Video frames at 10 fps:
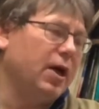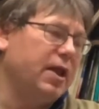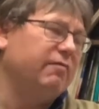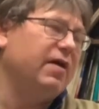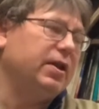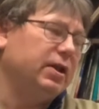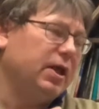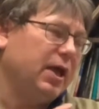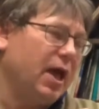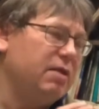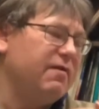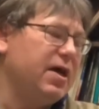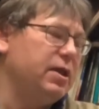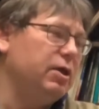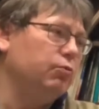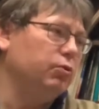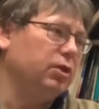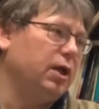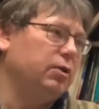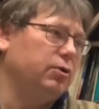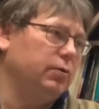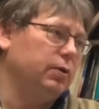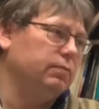kind of had an equal say to it.